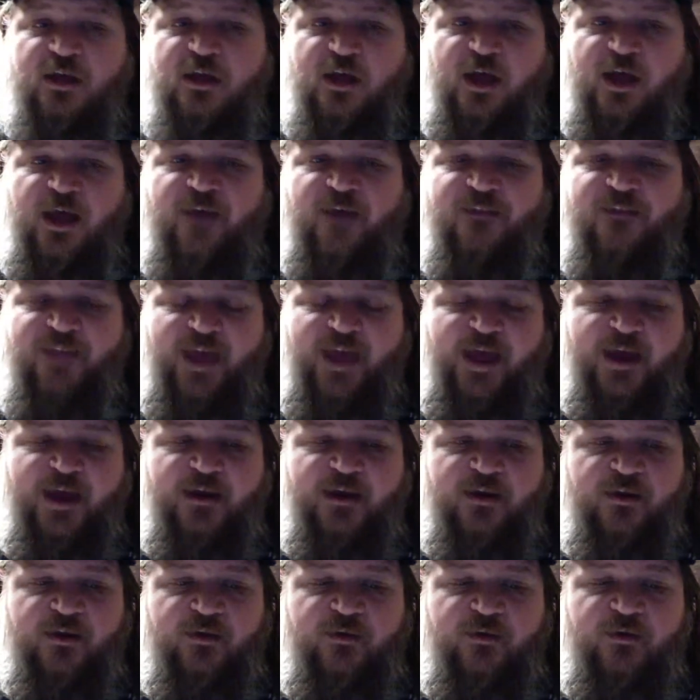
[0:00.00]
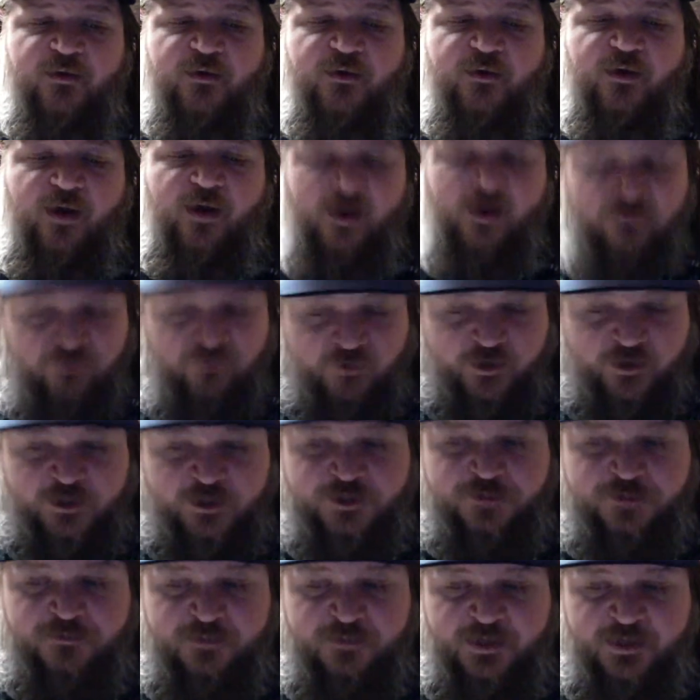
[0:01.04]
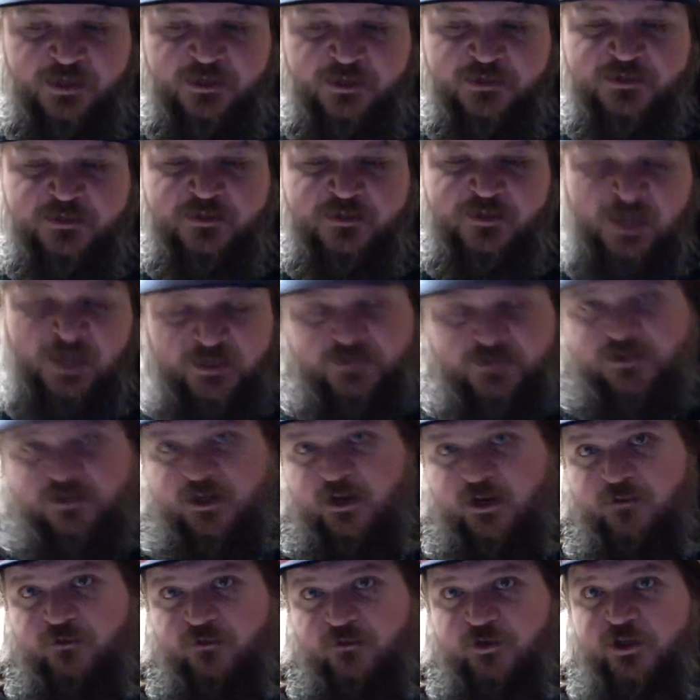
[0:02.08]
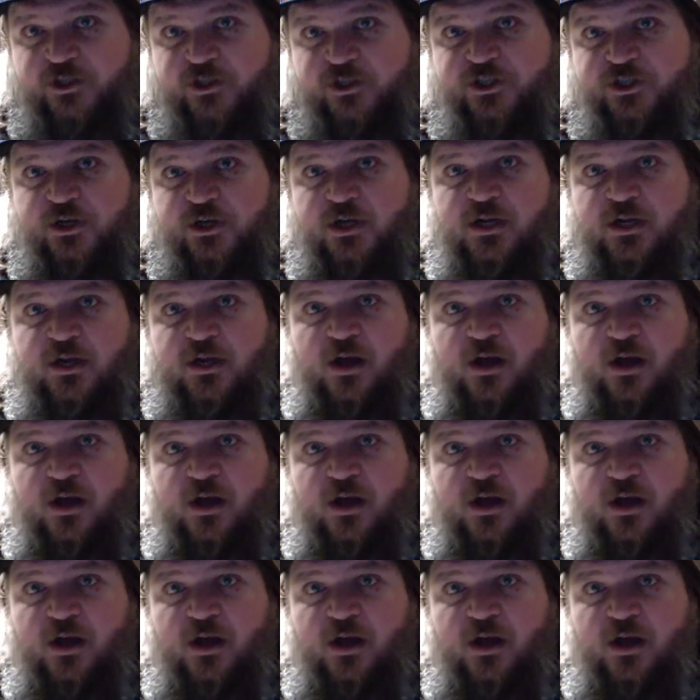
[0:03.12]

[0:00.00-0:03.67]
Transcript: And that coverage means less coverage